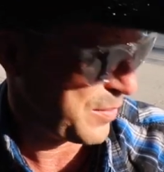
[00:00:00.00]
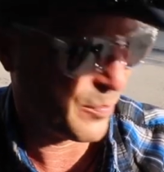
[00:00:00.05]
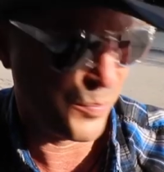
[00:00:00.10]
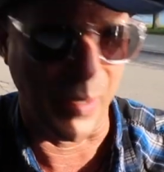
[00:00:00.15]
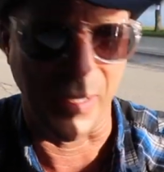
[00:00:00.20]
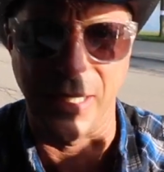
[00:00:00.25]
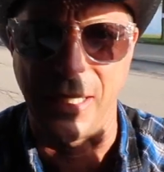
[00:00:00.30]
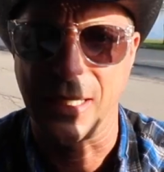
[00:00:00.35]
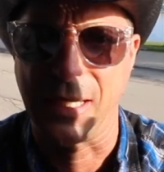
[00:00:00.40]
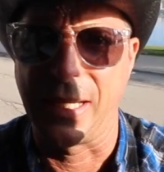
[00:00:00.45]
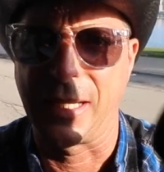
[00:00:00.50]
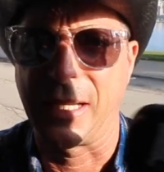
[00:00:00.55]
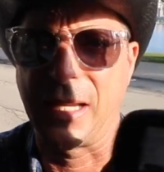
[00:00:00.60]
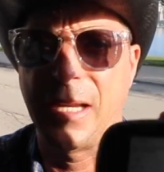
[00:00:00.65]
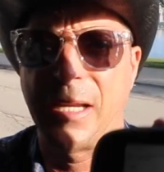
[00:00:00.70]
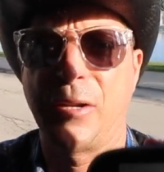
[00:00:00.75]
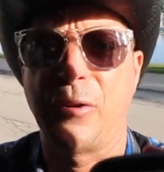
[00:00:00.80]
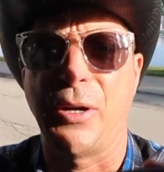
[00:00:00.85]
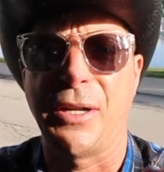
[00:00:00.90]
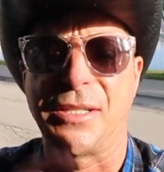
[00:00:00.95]
but it
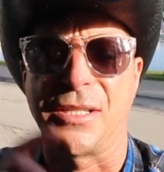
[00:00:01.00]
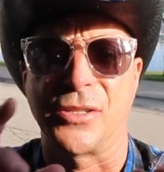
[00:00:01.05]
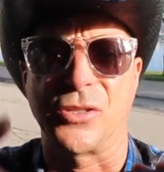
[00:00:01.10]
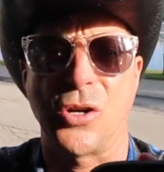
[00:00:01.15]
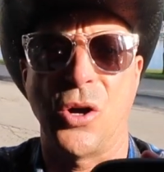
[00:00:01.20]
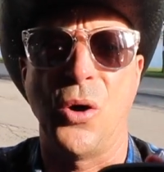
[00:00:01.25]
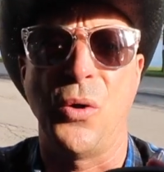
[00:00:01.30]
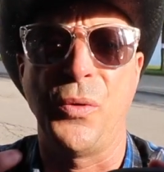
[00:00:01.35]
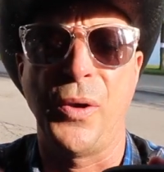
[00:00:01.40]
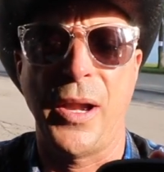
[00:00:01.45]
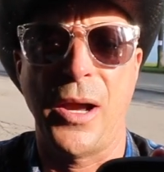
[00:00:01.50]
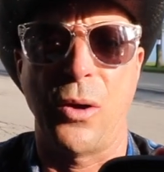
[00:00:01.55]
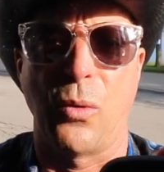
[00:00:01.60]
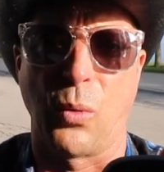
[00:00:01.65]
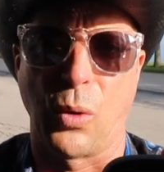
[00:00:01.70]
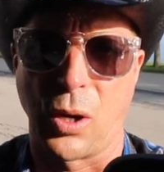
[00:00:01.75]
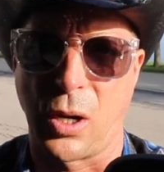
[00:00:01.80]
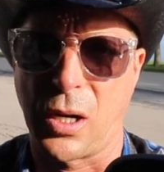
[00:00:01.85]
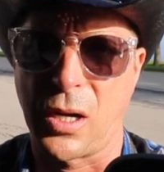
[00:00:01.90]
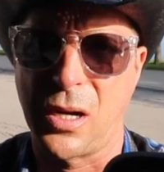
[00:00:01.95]
creates its own
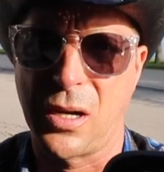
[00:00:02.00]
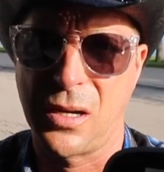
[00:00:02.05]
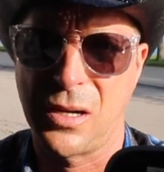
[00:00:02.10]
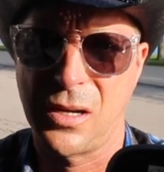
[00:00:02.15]
network.